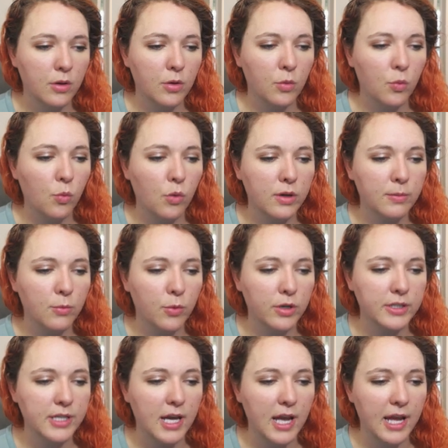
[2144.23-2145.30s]
One more
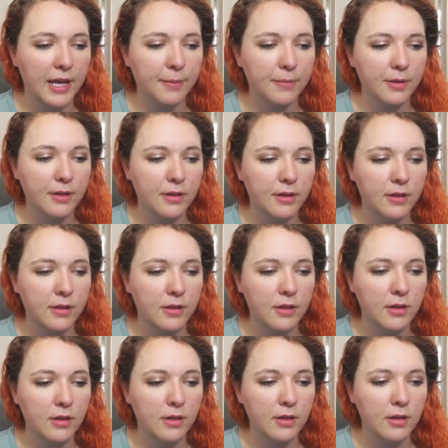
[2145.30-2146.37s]
time,
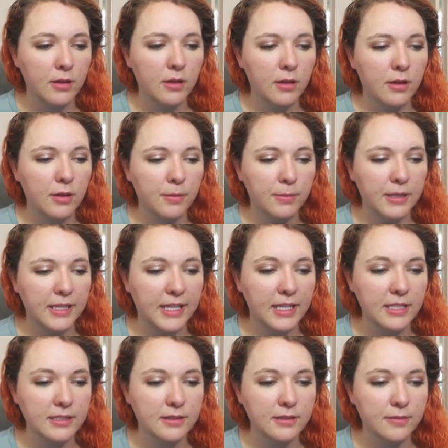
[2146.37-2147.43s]

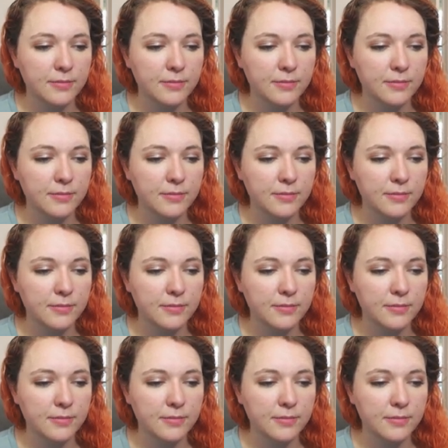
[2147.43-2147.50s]
please.